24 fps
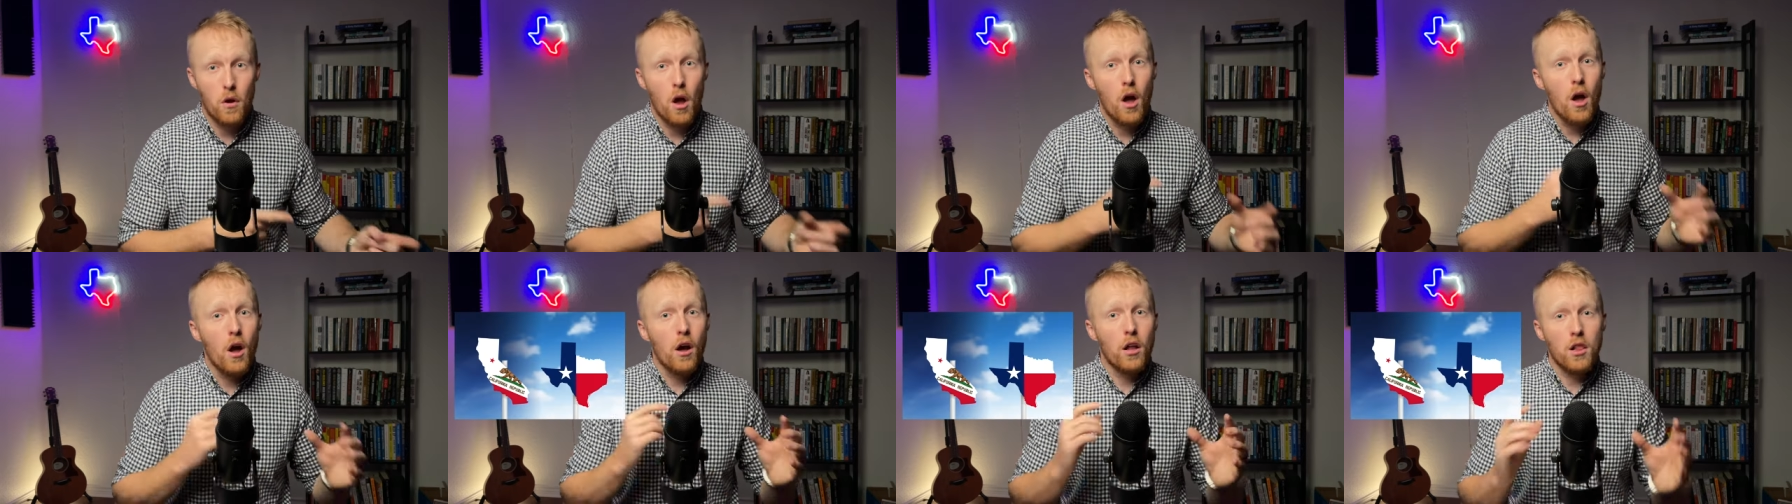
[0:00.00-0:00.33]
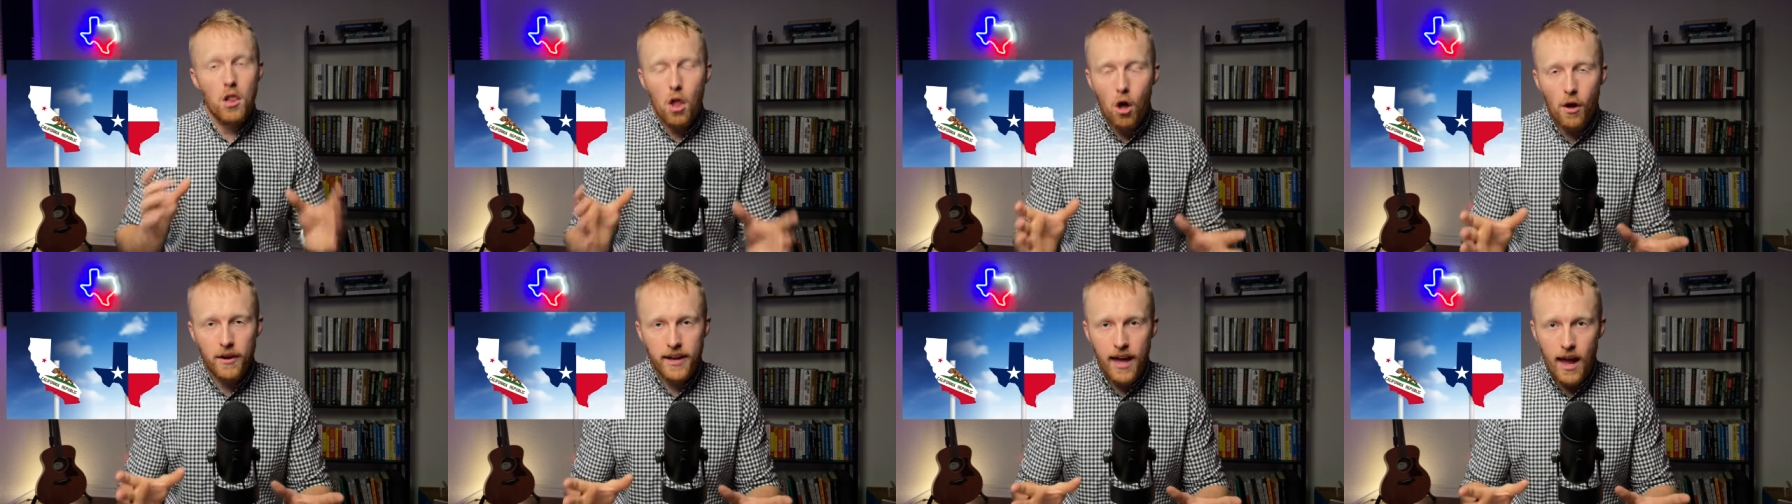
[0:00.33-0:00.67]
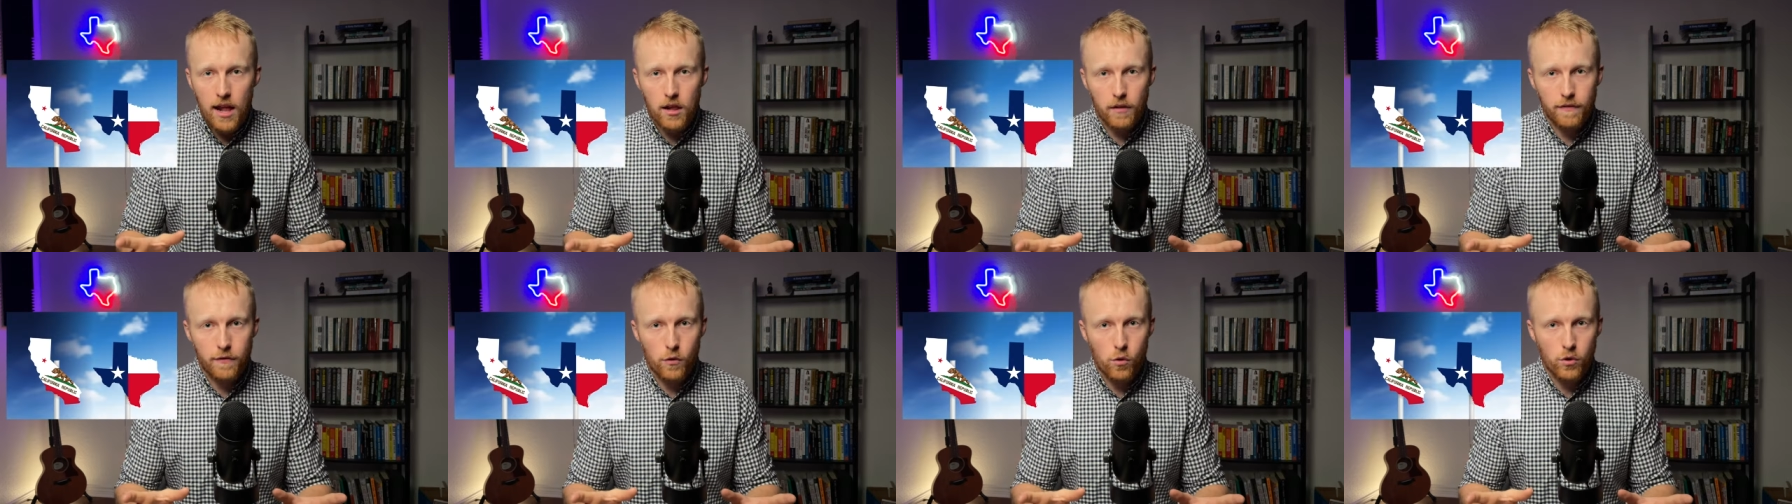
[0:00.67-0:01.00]
A lot of
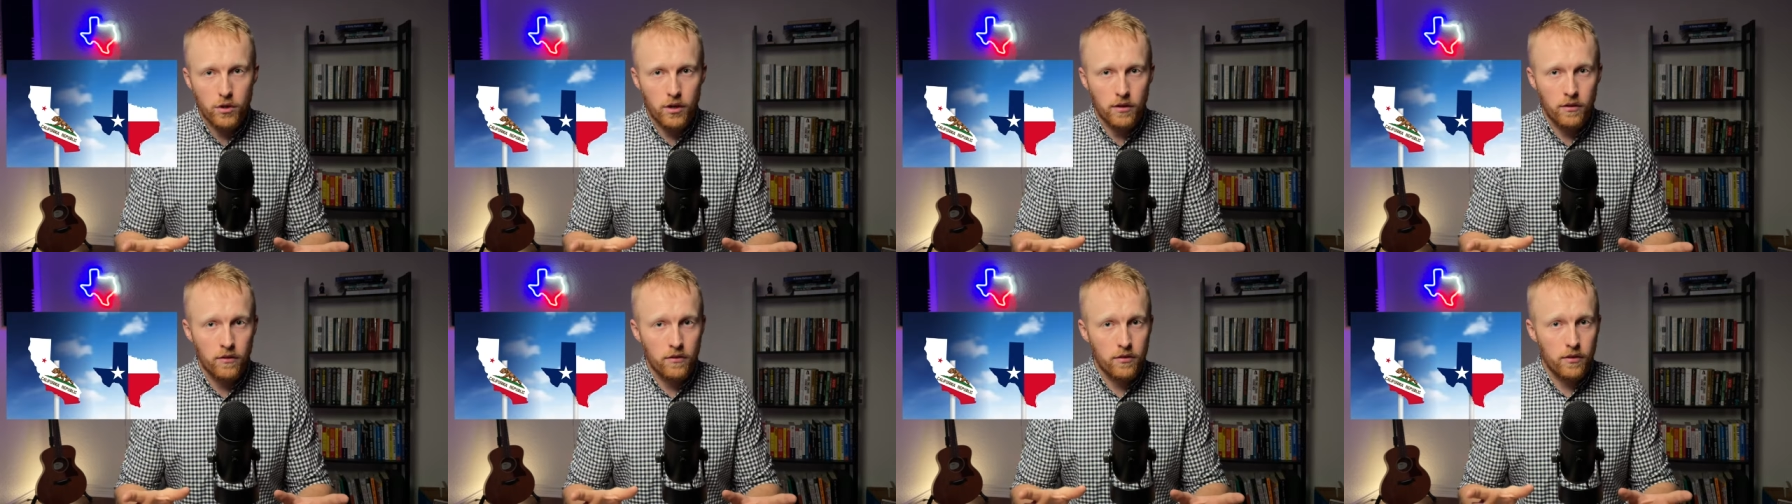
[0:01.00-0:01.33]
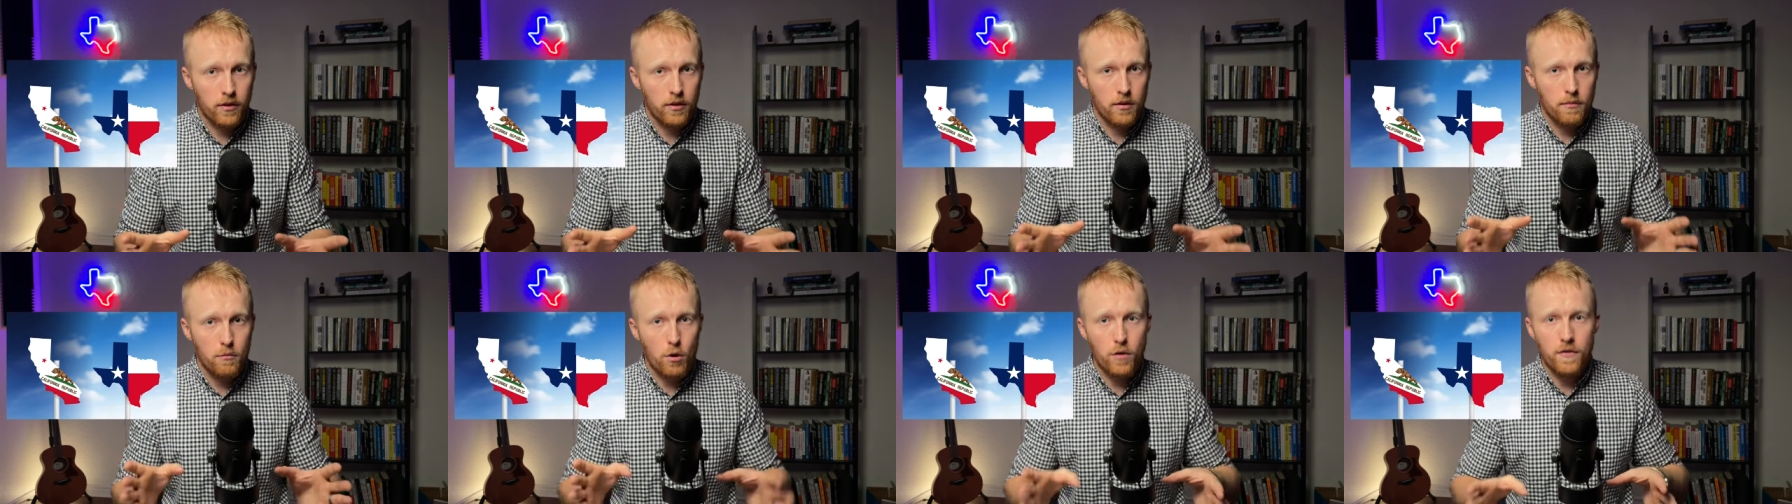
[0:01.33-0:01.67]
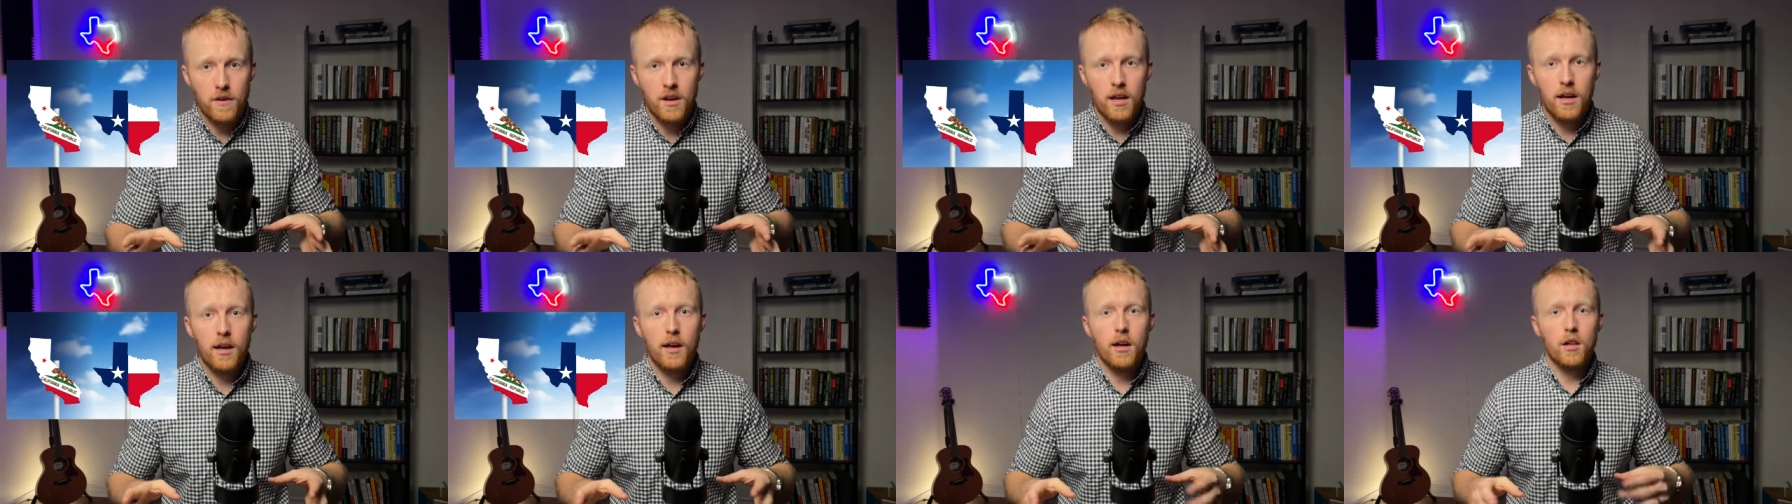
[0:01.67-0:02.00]
Californians
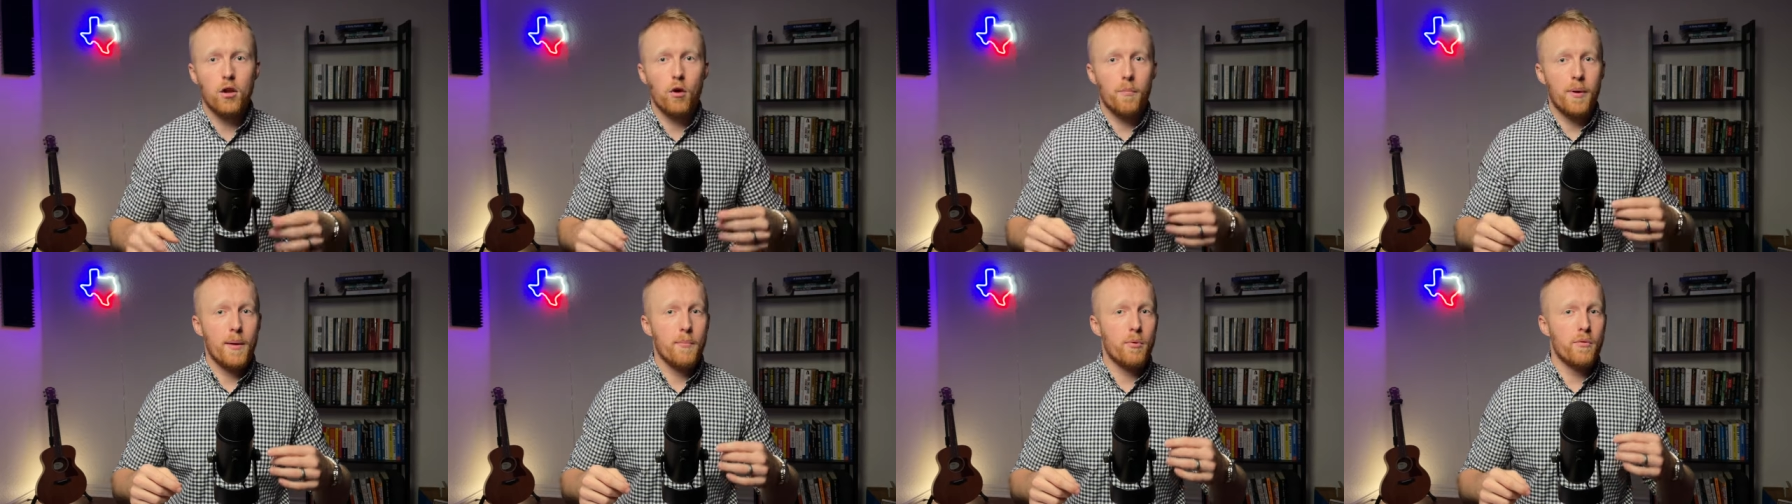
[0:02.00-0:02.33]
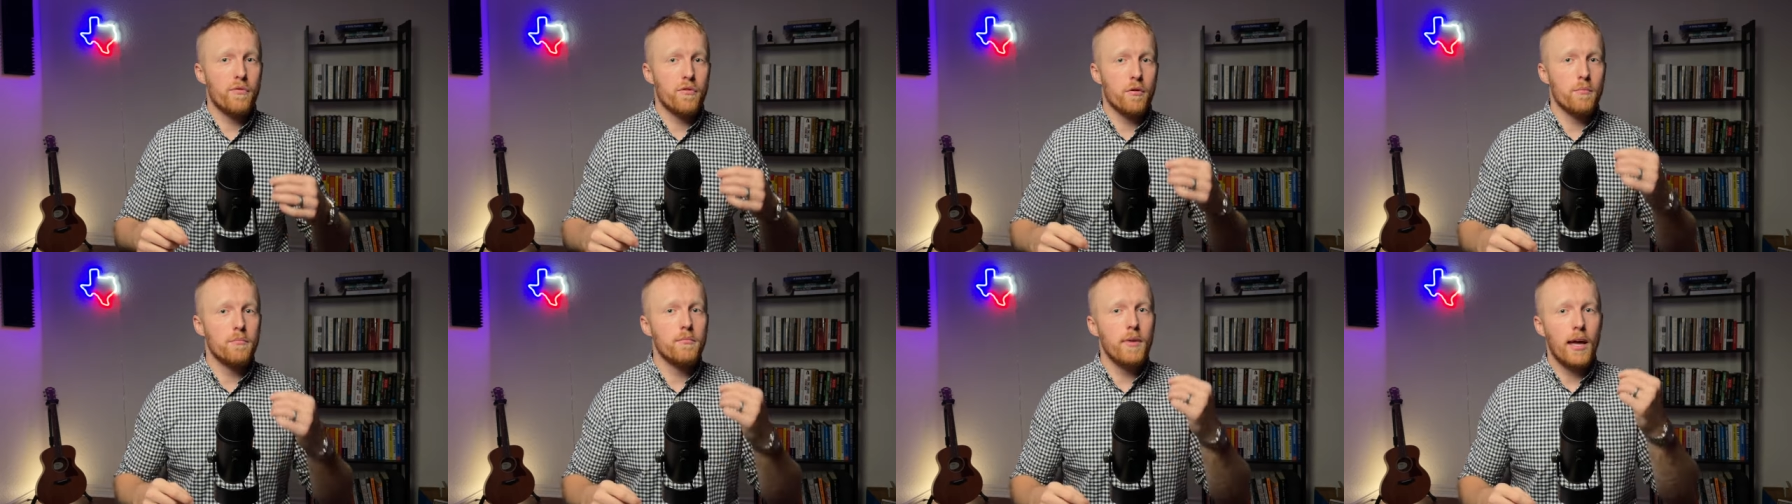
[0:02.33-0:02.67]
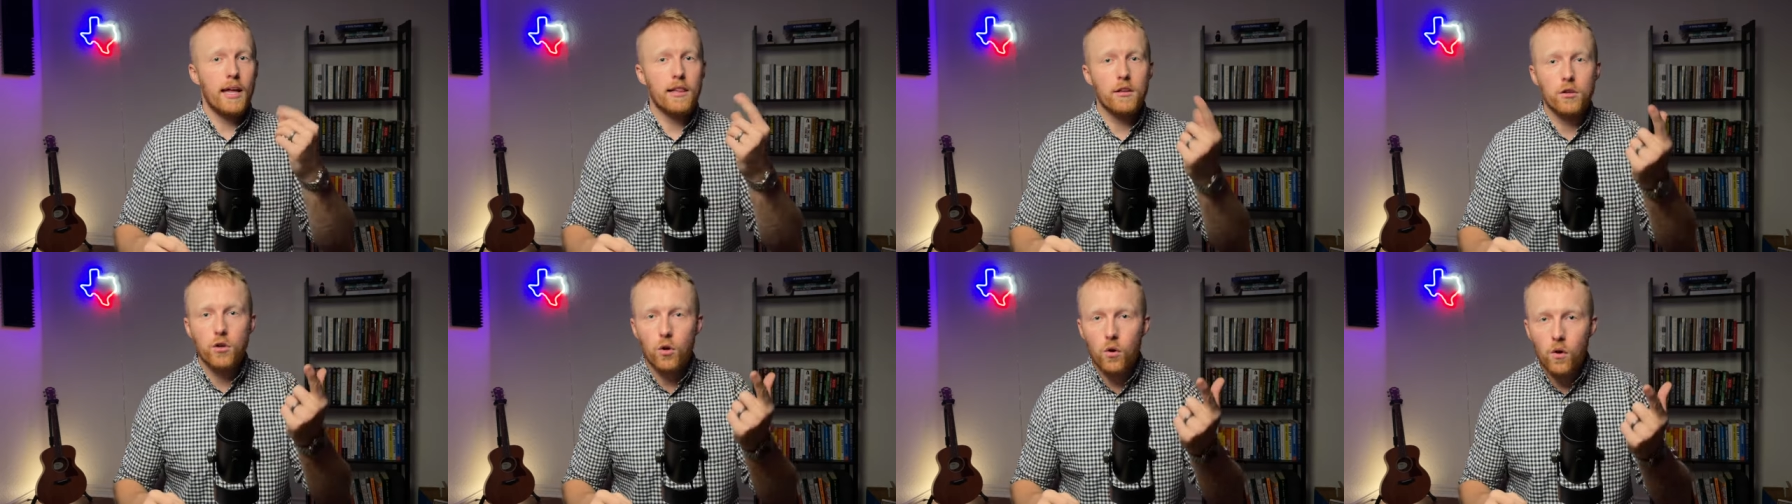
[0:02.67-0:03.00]
moving here, a lot of people from
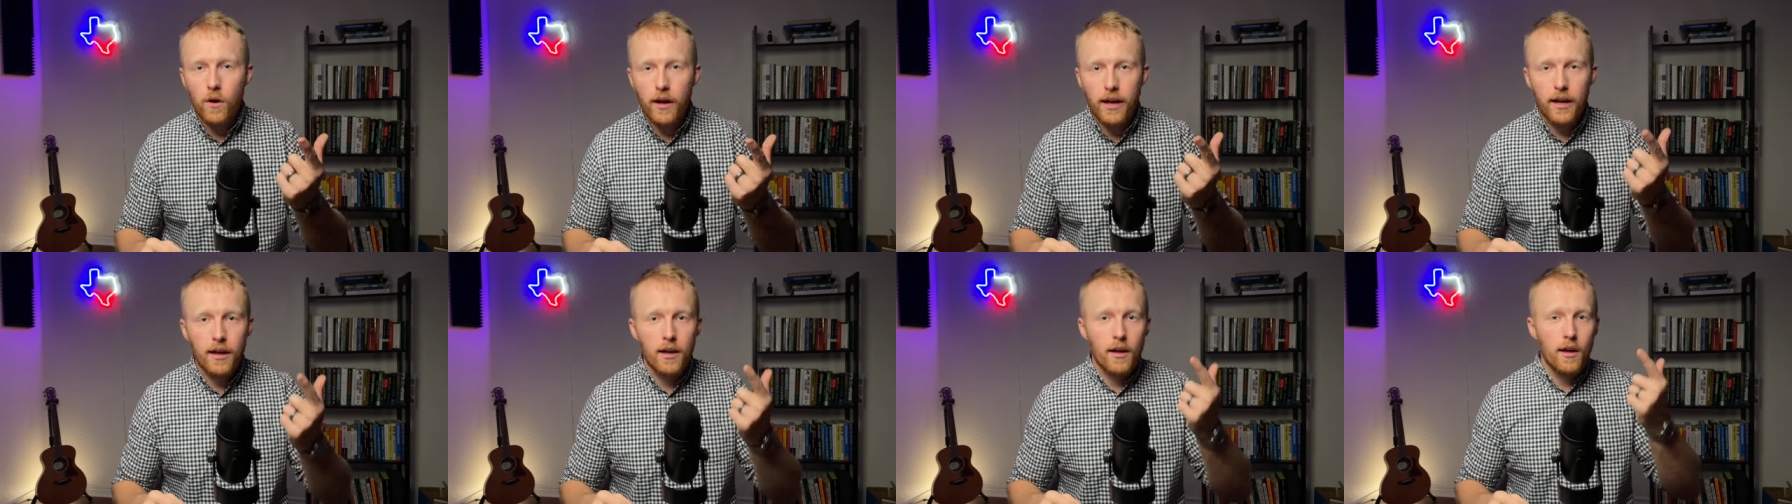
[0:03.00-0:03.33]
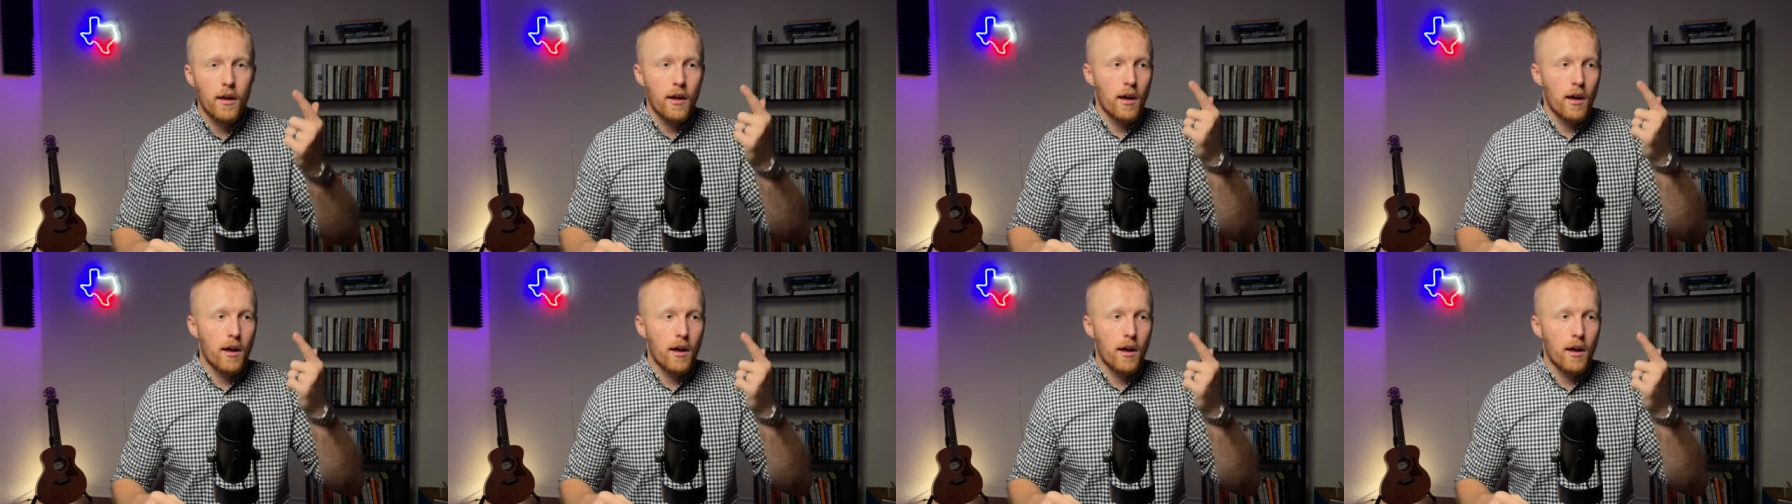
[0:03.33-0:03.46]
Illinois,